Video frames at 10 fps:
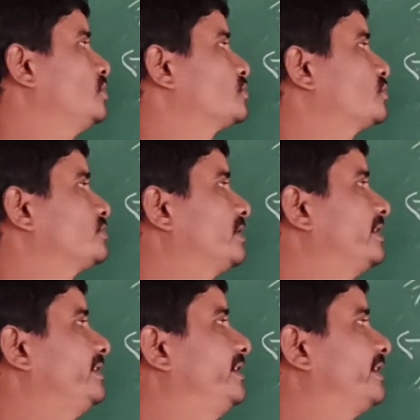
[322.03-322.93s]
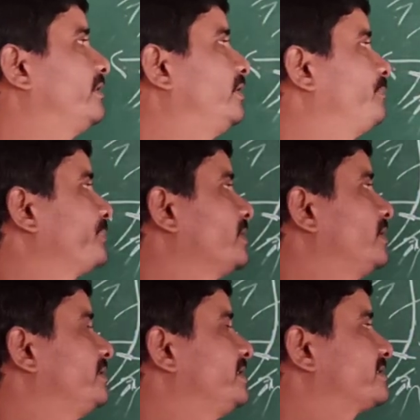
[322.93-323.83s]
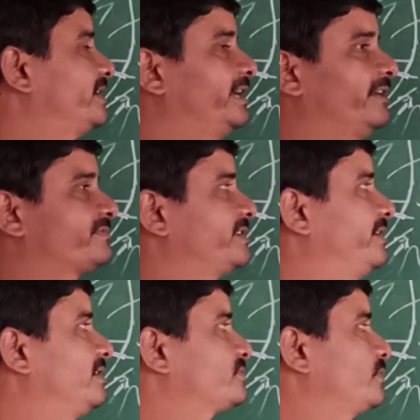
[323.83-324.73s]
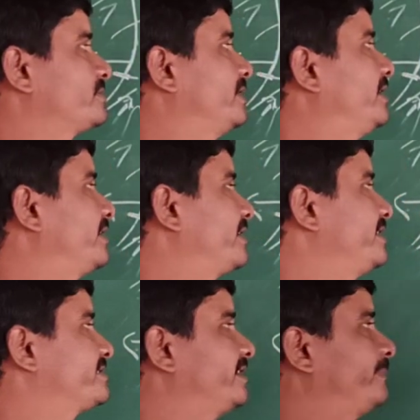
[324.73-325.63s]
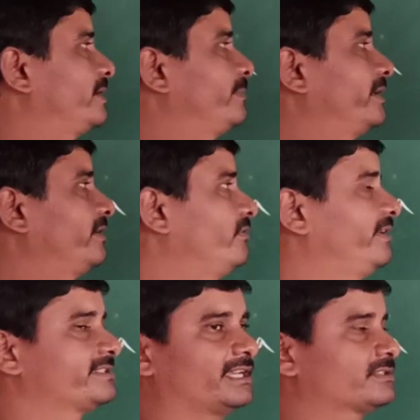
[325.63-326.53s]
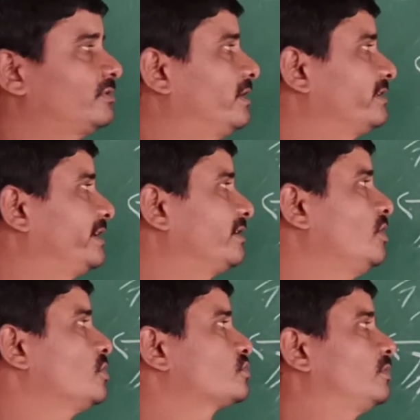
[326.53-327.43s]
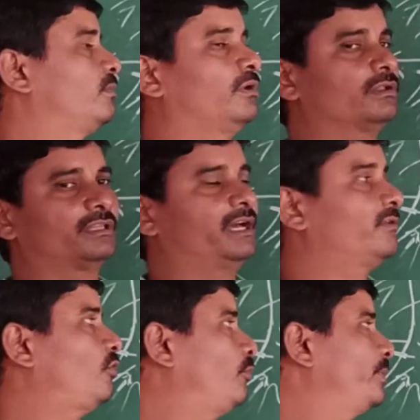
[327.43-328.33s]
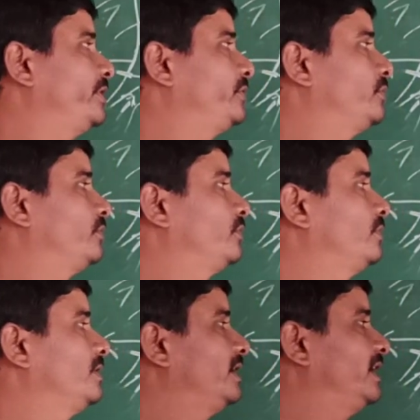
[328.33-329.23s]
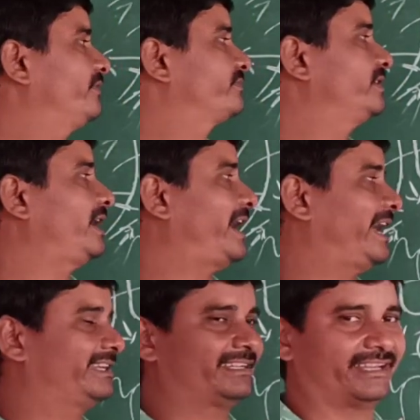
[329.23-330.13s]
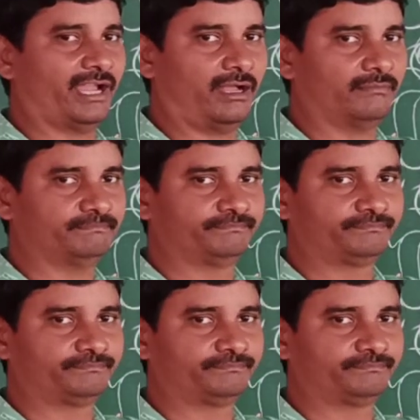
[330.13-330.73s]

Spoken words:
So children here this side left side also is there and right side pulmonary veins also are there. So both are open into left atria.